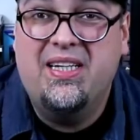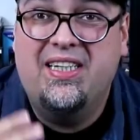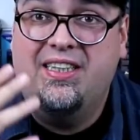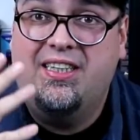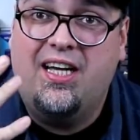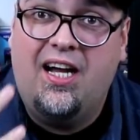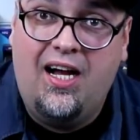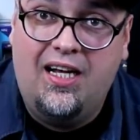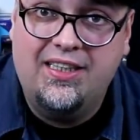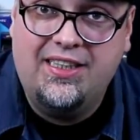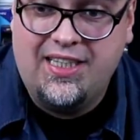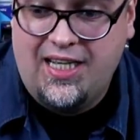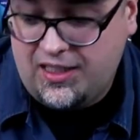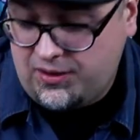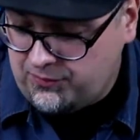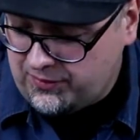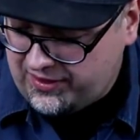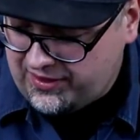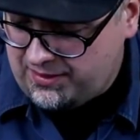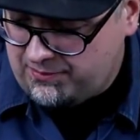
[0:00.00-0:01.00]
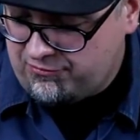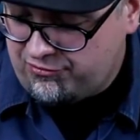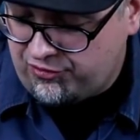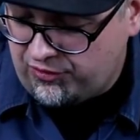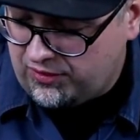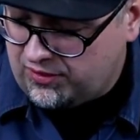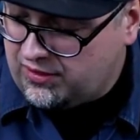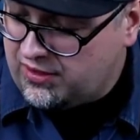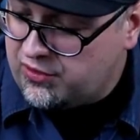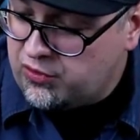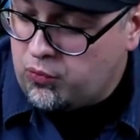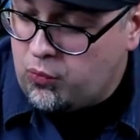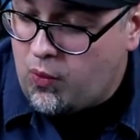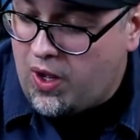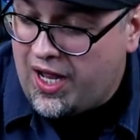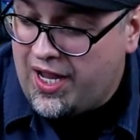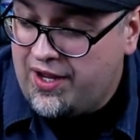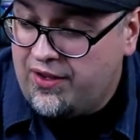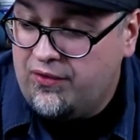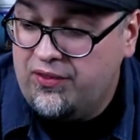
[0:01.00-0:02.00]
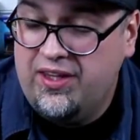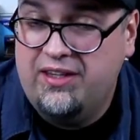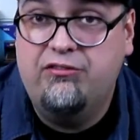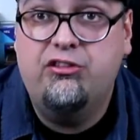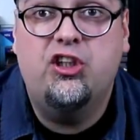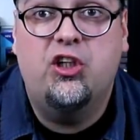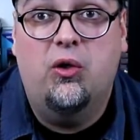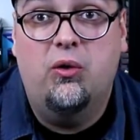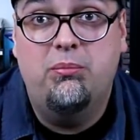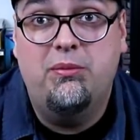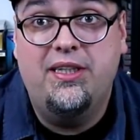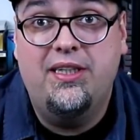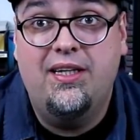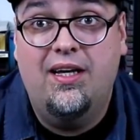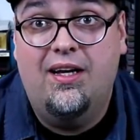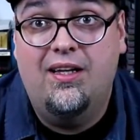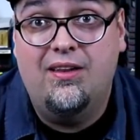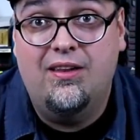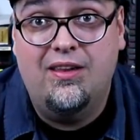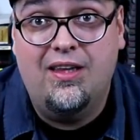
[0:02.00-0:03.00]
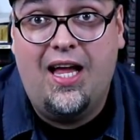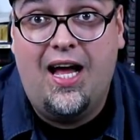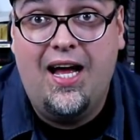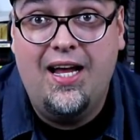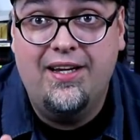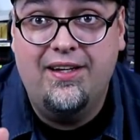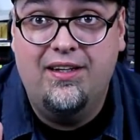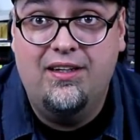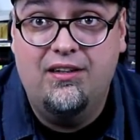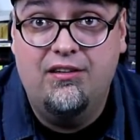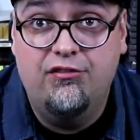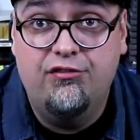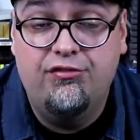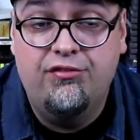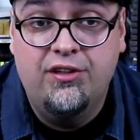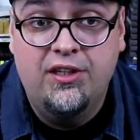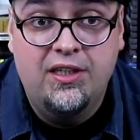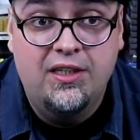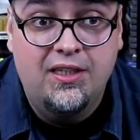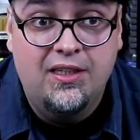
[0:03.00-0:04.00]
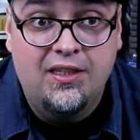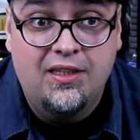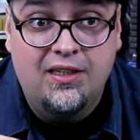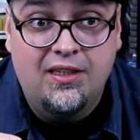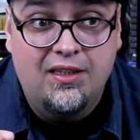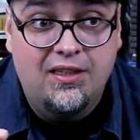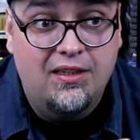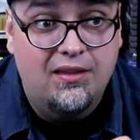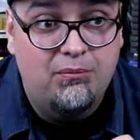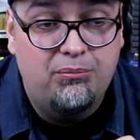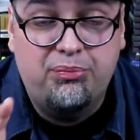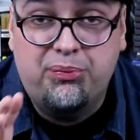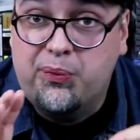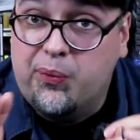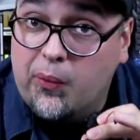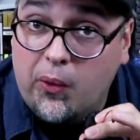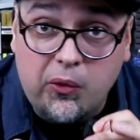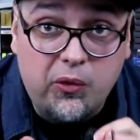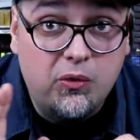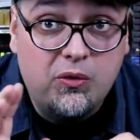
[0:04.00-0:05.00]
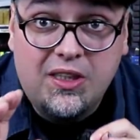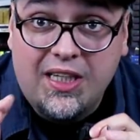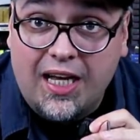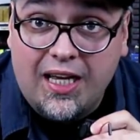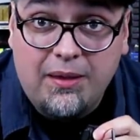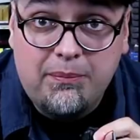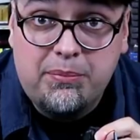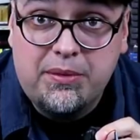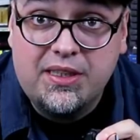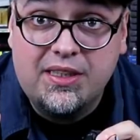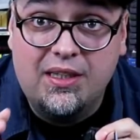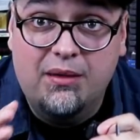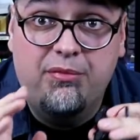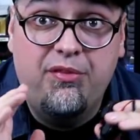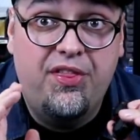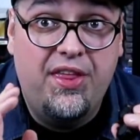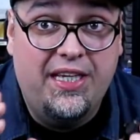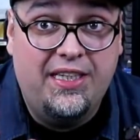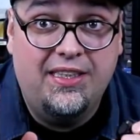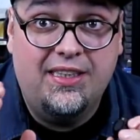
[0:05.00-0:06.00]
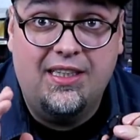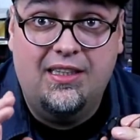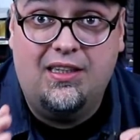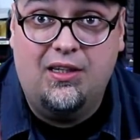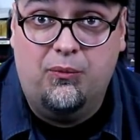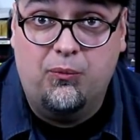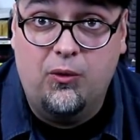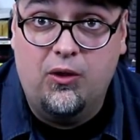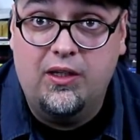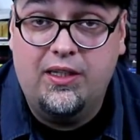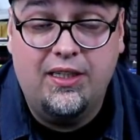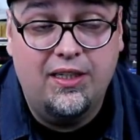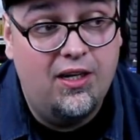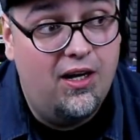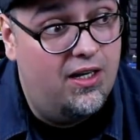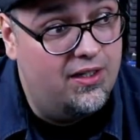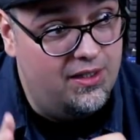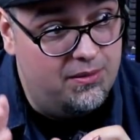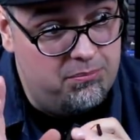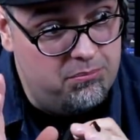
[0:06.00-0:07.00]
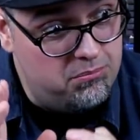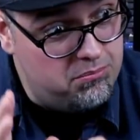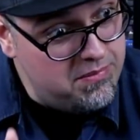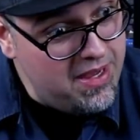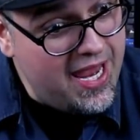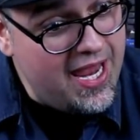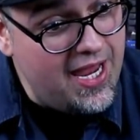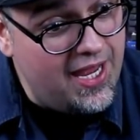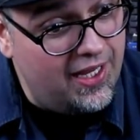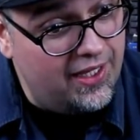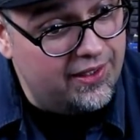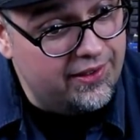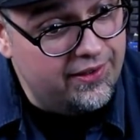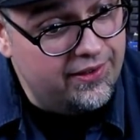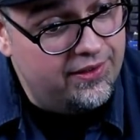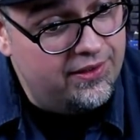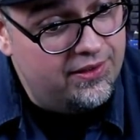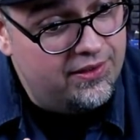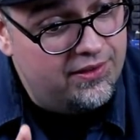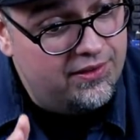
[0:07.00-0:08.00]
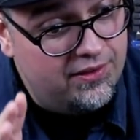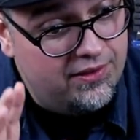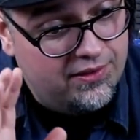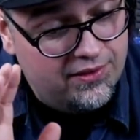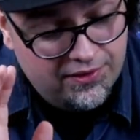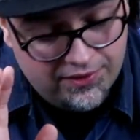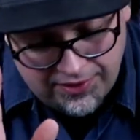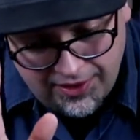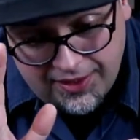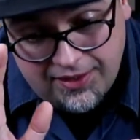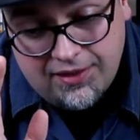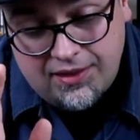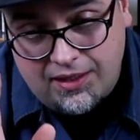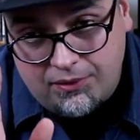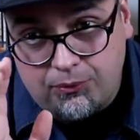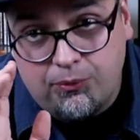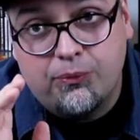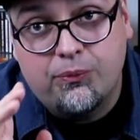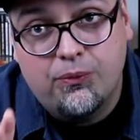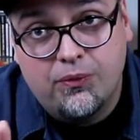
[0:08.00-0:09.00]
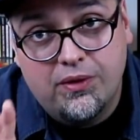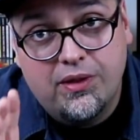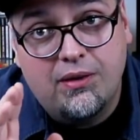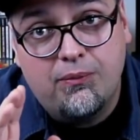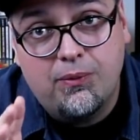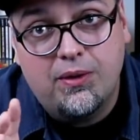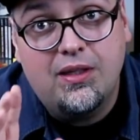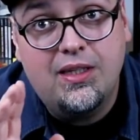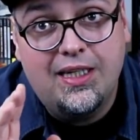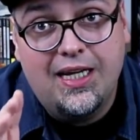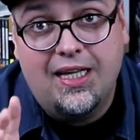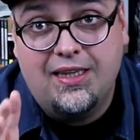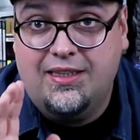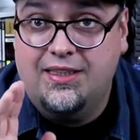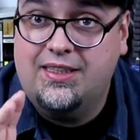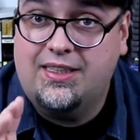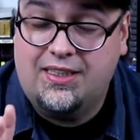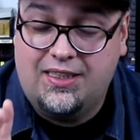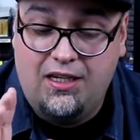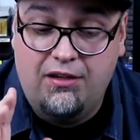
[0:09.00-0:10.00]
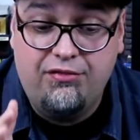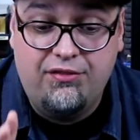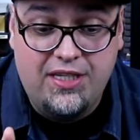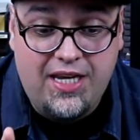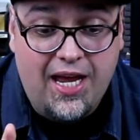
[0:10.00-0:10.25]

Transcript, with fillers: been in contact with them for a little while. They've shown me a lot of prototypes of things that they're working on and man they they they really got this stuff